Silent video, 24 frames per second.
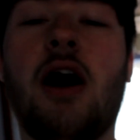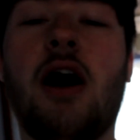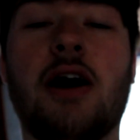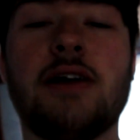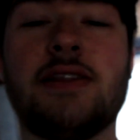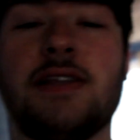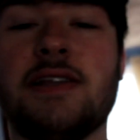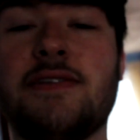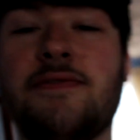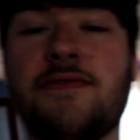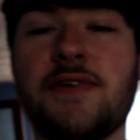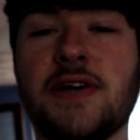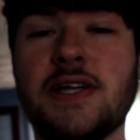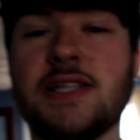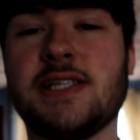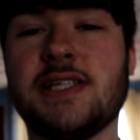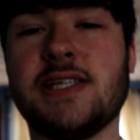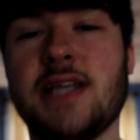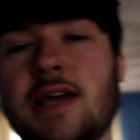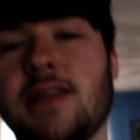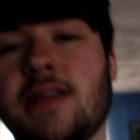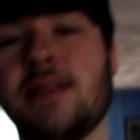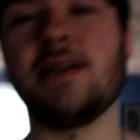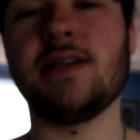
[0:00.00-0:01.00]
I did forget to
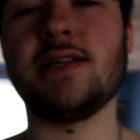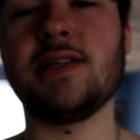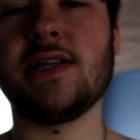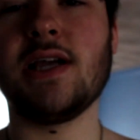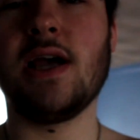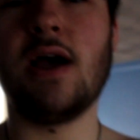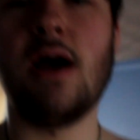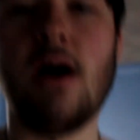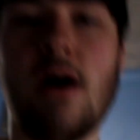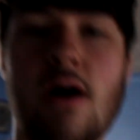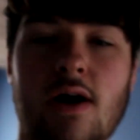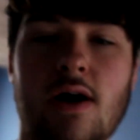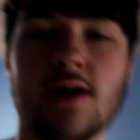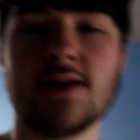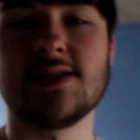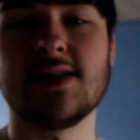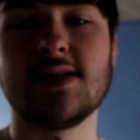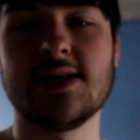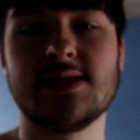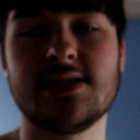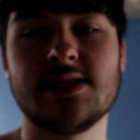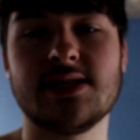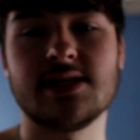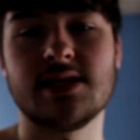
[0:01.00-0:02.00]
say this. I
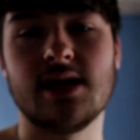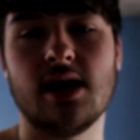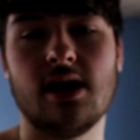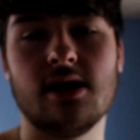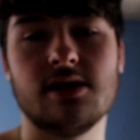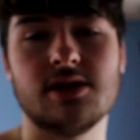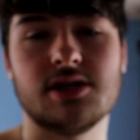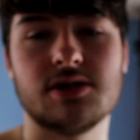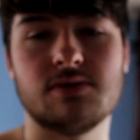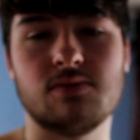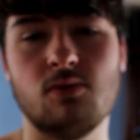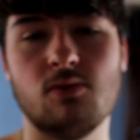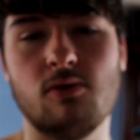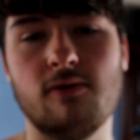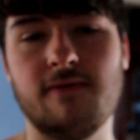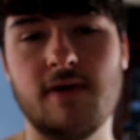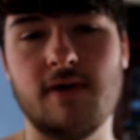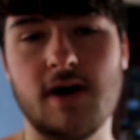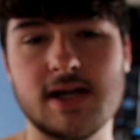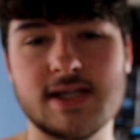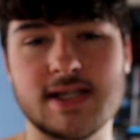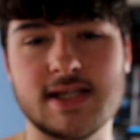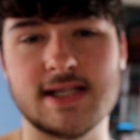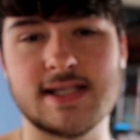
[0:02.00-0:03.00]
did start this water
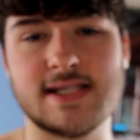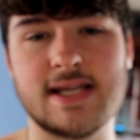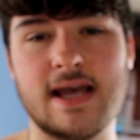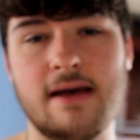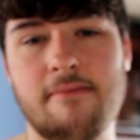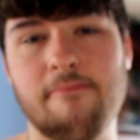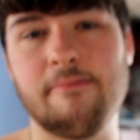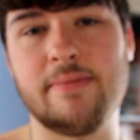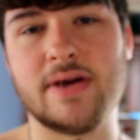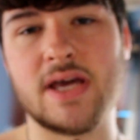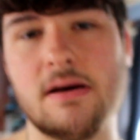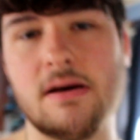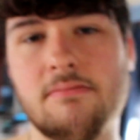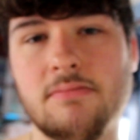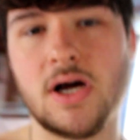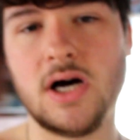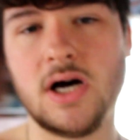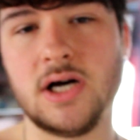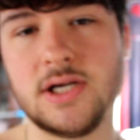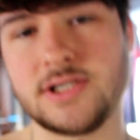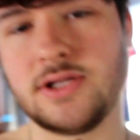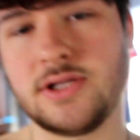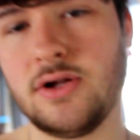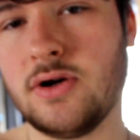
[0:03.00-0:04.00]
fast at 10 p.m.
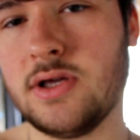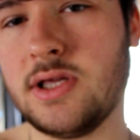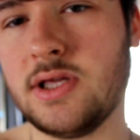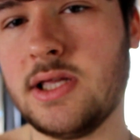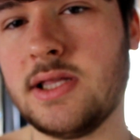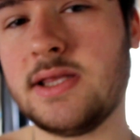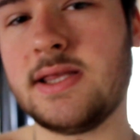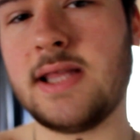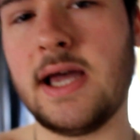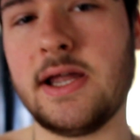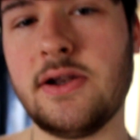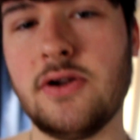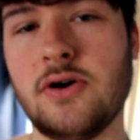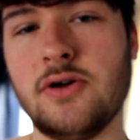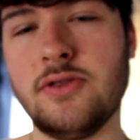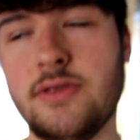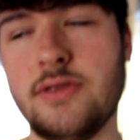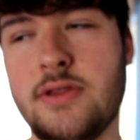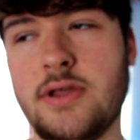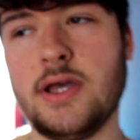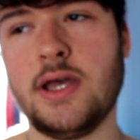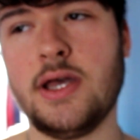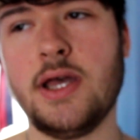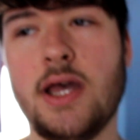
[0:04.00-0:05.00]
last night, dead
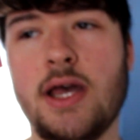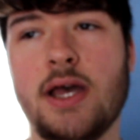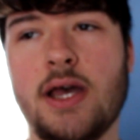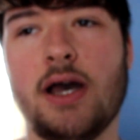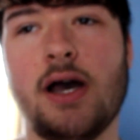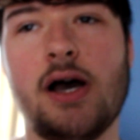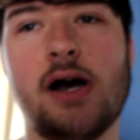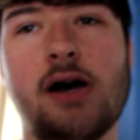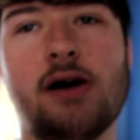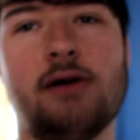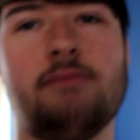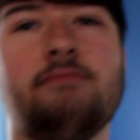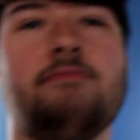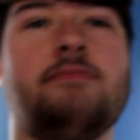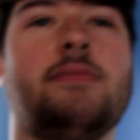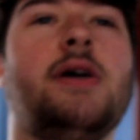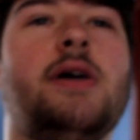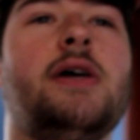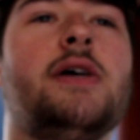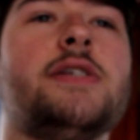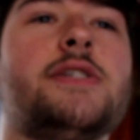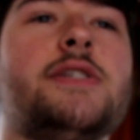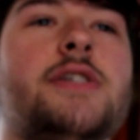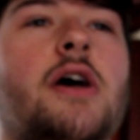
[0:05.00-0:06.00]
on. Um,
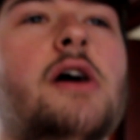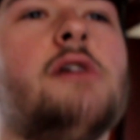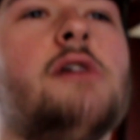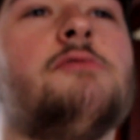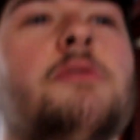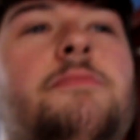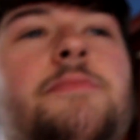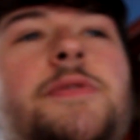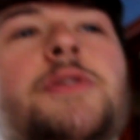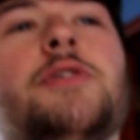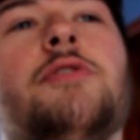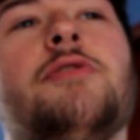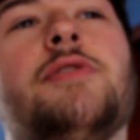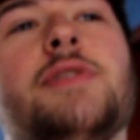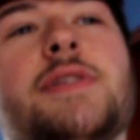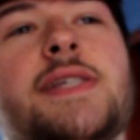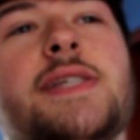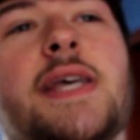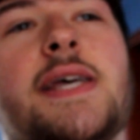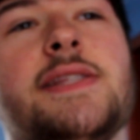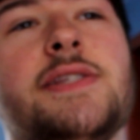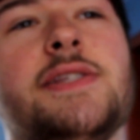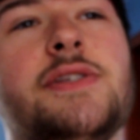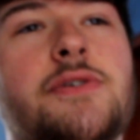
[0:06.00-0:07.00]
so I'm going to be doing
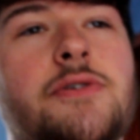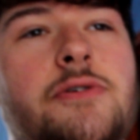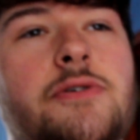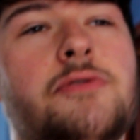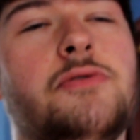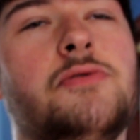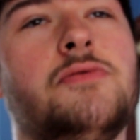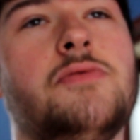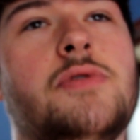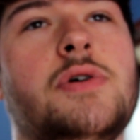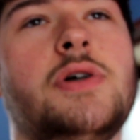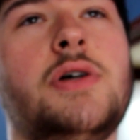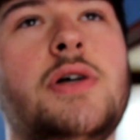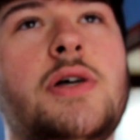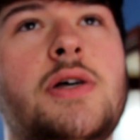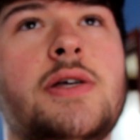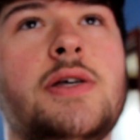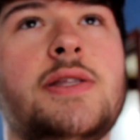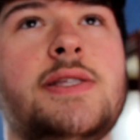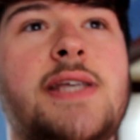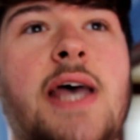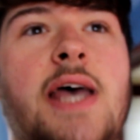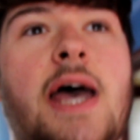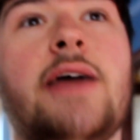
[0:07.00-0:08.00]
10 till
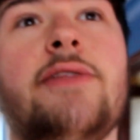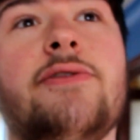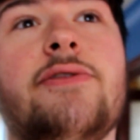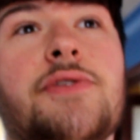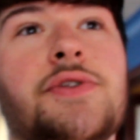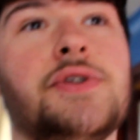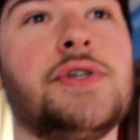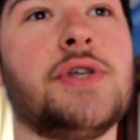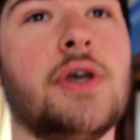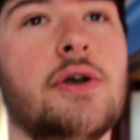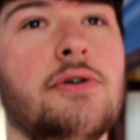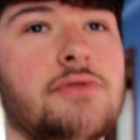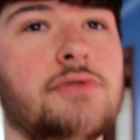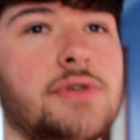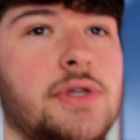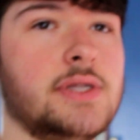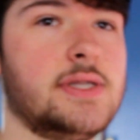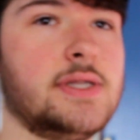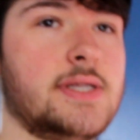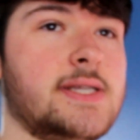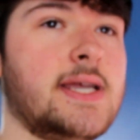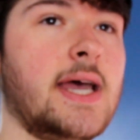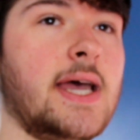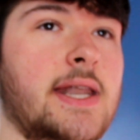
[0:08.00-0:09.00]
10. So
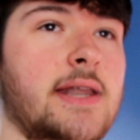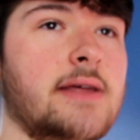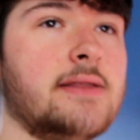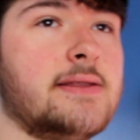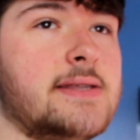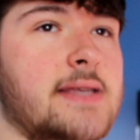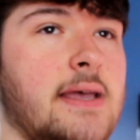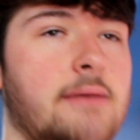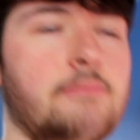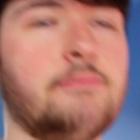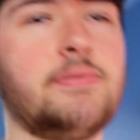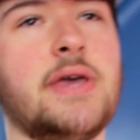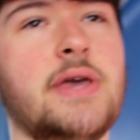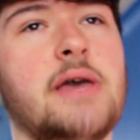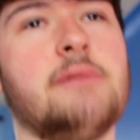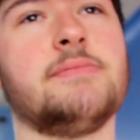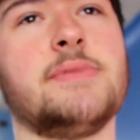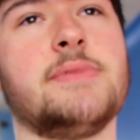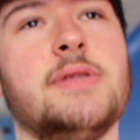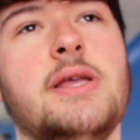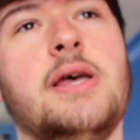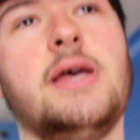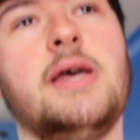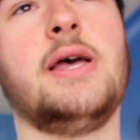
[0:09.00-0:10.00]
10 at 10
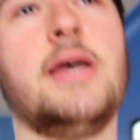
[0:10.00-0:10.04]
p.m.